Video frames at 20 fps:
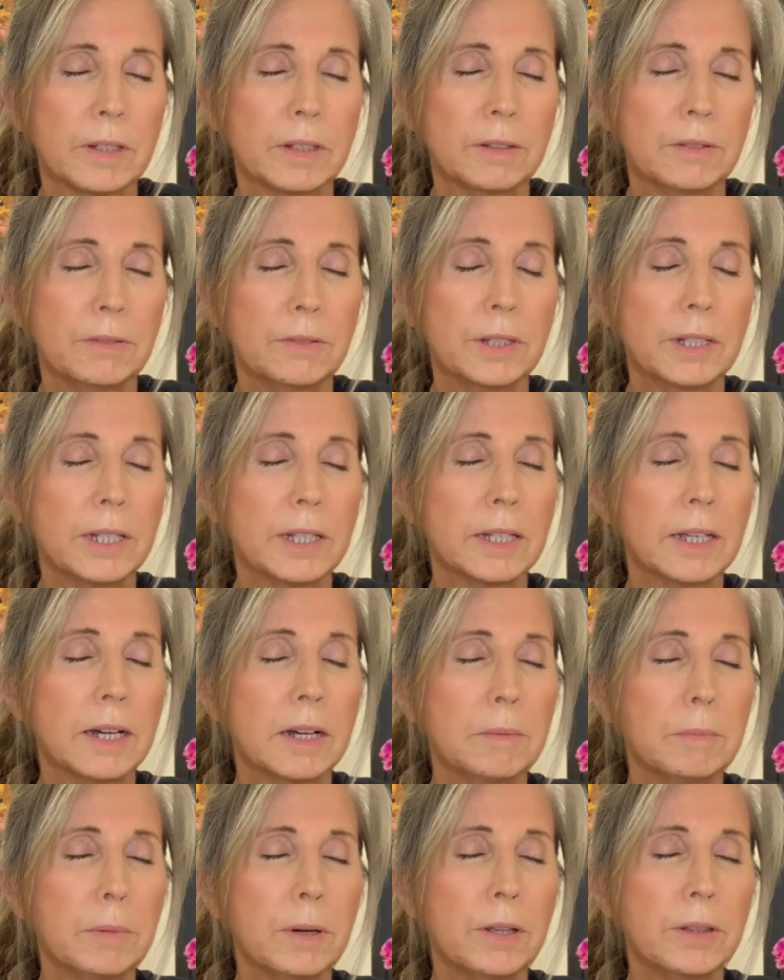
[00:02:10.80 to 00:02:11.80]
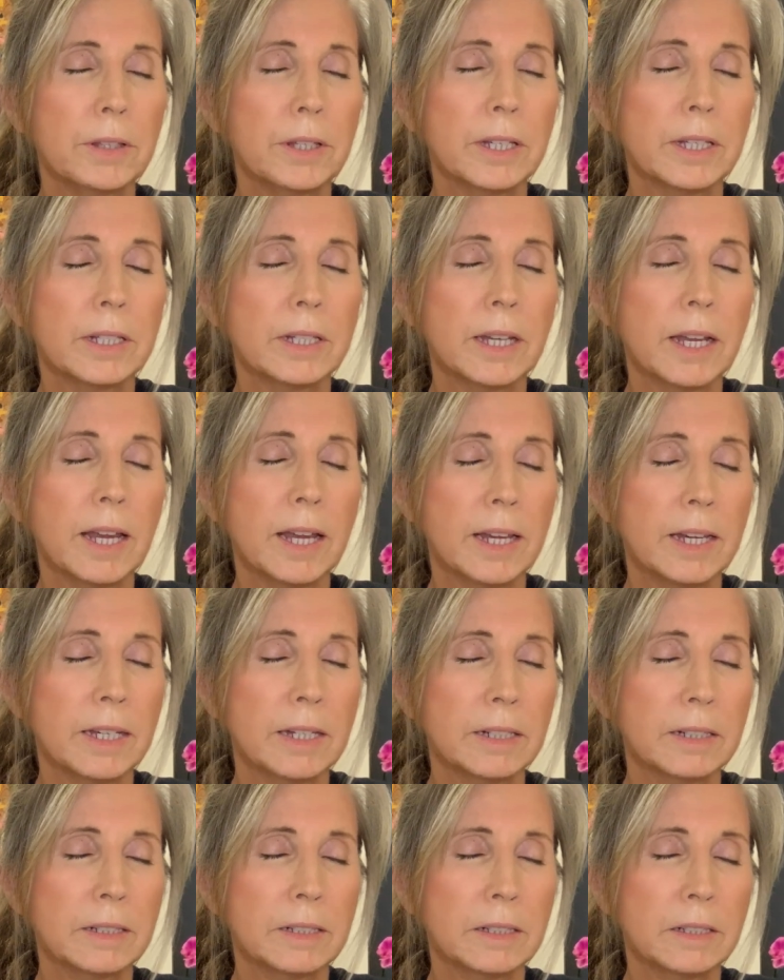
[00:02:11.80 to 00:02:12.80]
filling up on the
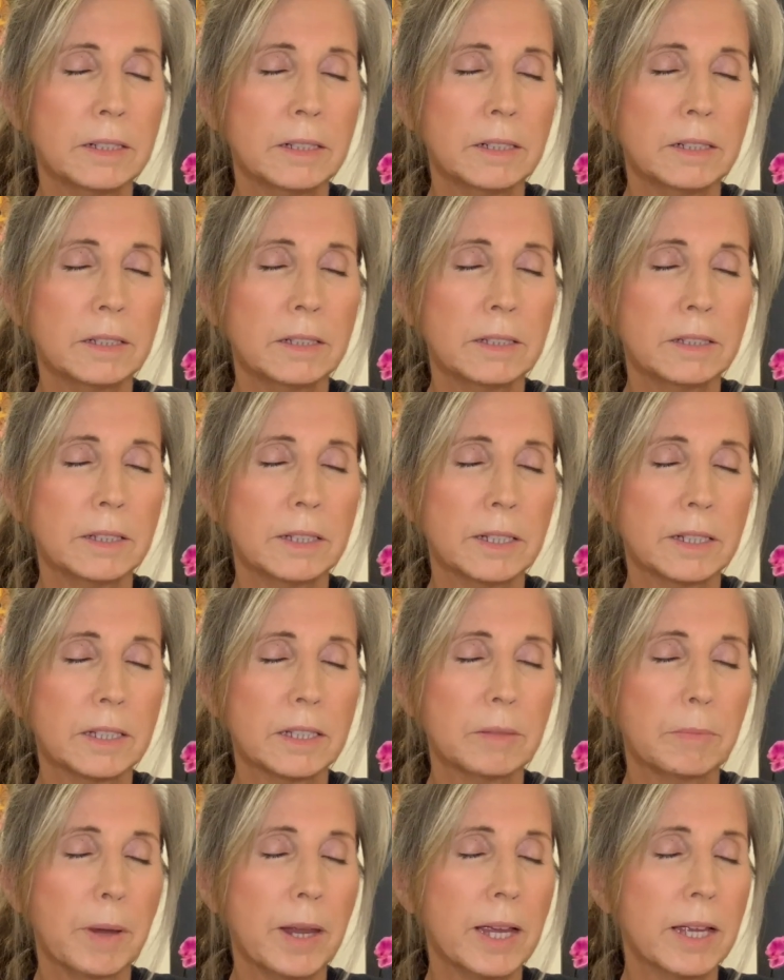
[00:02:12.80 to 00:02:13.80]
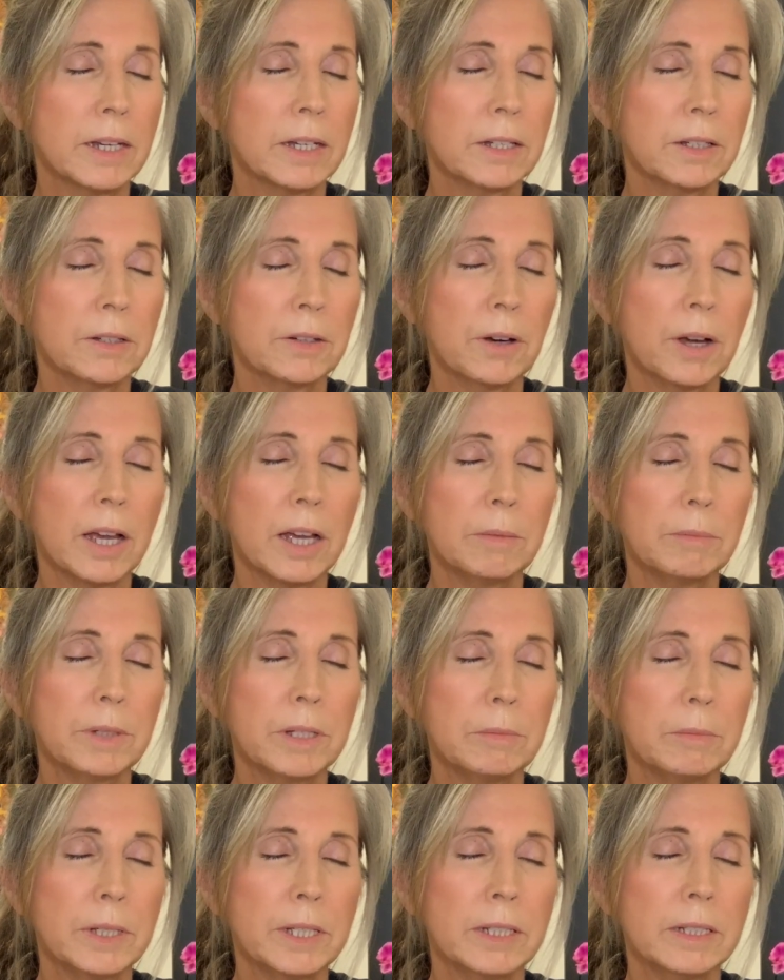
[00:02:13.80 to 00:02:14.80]
inhale, expanding your
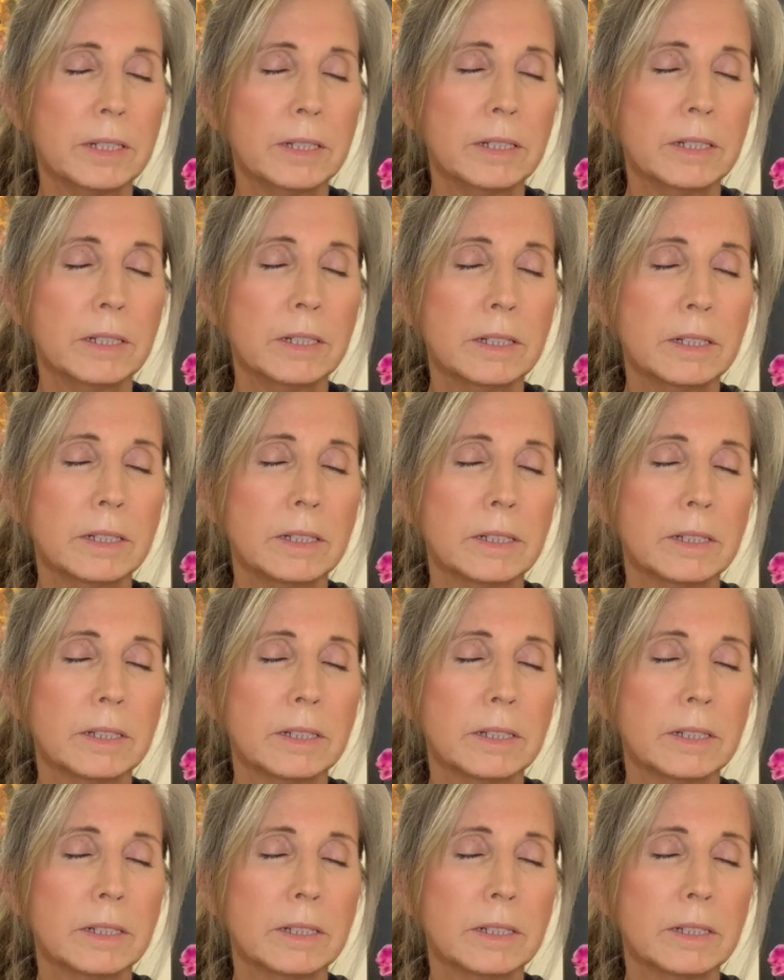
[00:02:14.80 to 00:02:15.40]
abdomen,